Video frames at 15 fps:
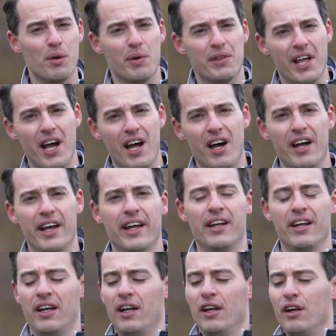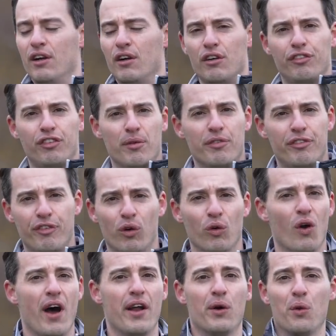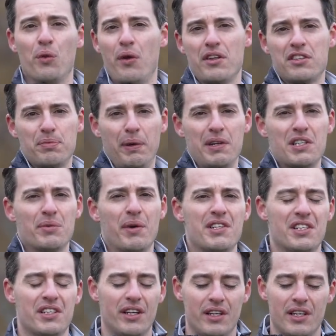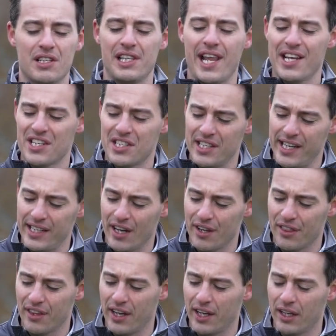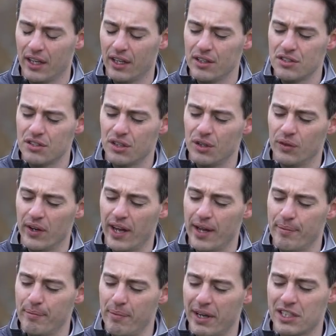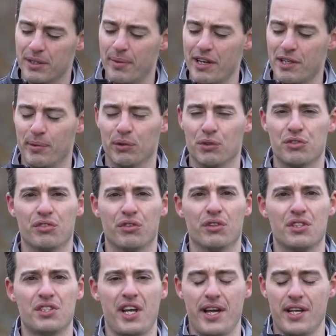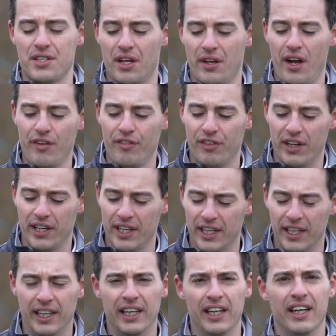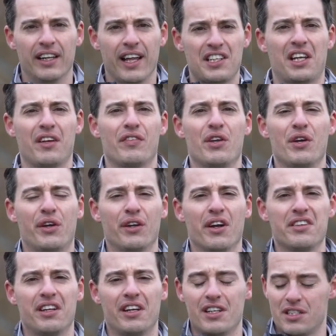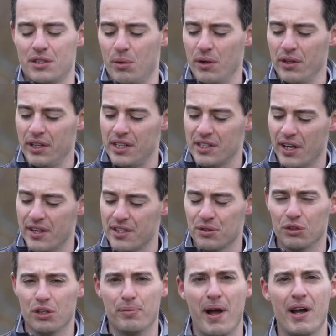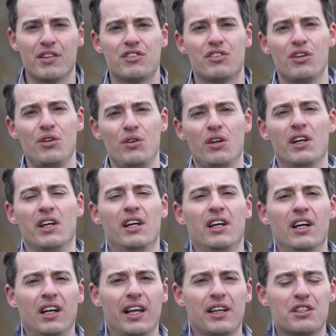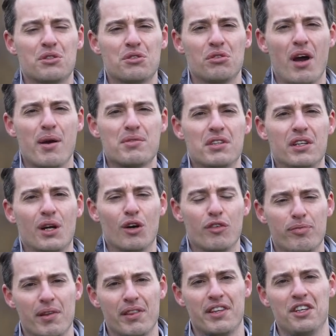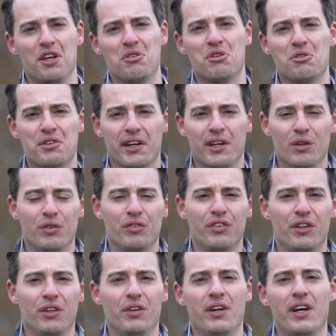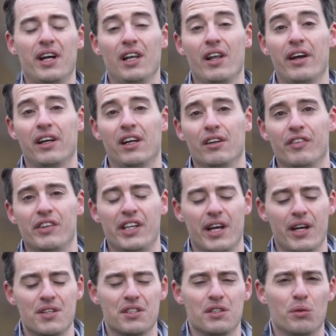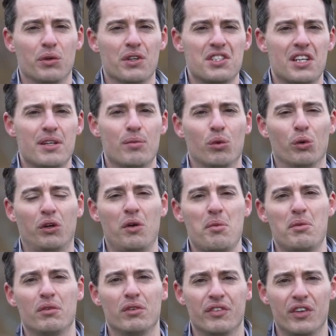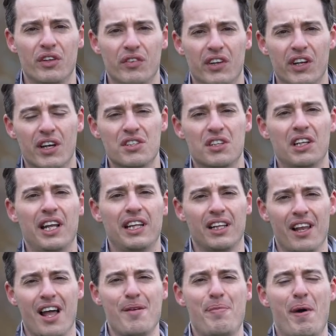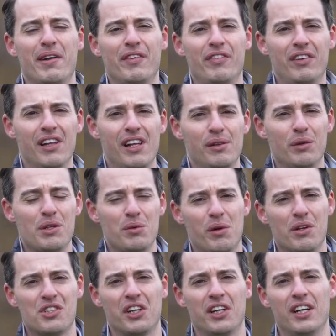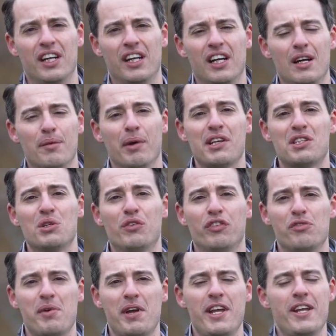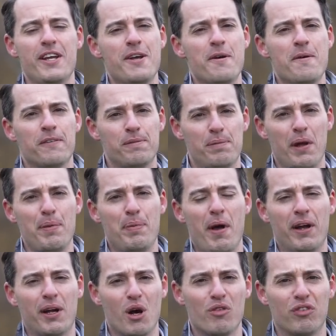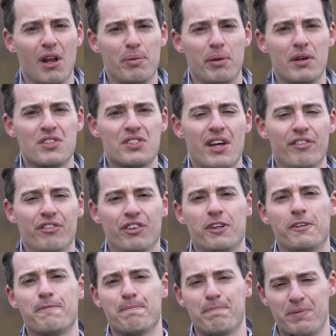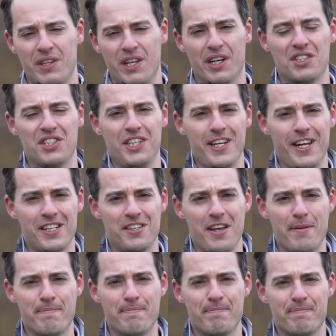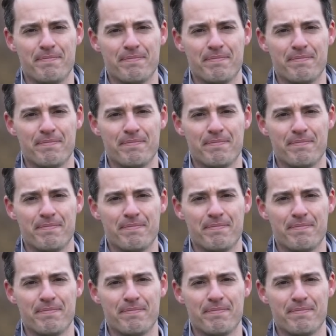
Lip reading: with that iron from 4 iron all the way up to picture wedge. There's less need, I think, to mix and match models through the set. So hopefully that's given you a good idea as to what these irons are all about. Do click subscribe to the Golf Monthly YouTube channel if you like our videos and you want to see more equipment review videos. Click the like button if you like what you're watching. But that's all from me, Burnley Park Golf Club here in Stamford. I'll see you next time.